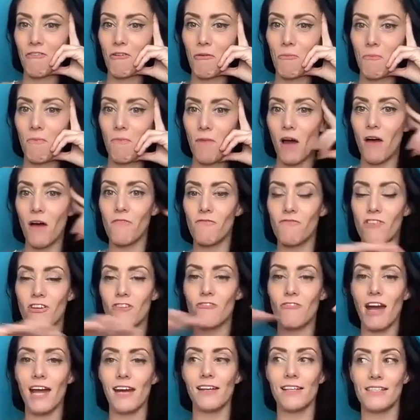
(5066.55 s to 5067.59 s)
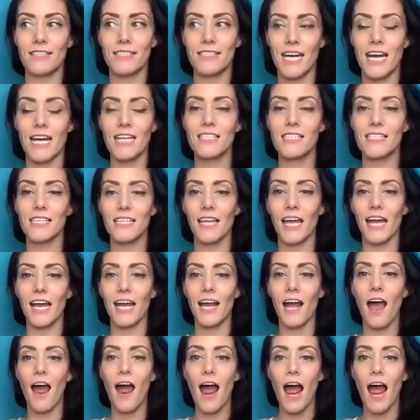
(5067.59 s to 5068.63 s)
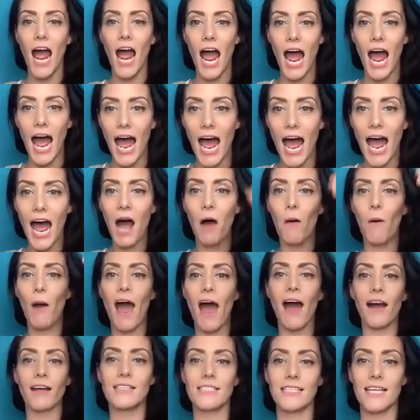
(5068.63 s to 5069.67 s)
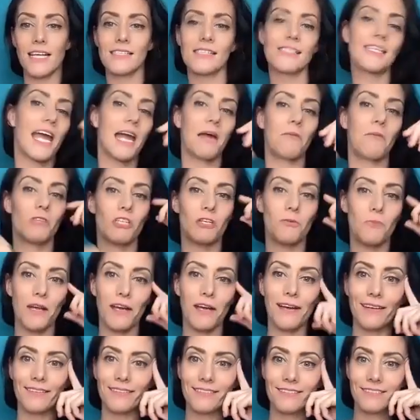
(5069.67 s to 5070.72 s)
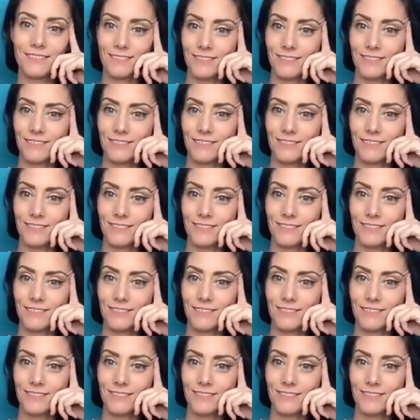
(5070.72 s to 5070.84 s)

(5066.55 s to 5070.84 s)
um, of the United States and like how accents came to be.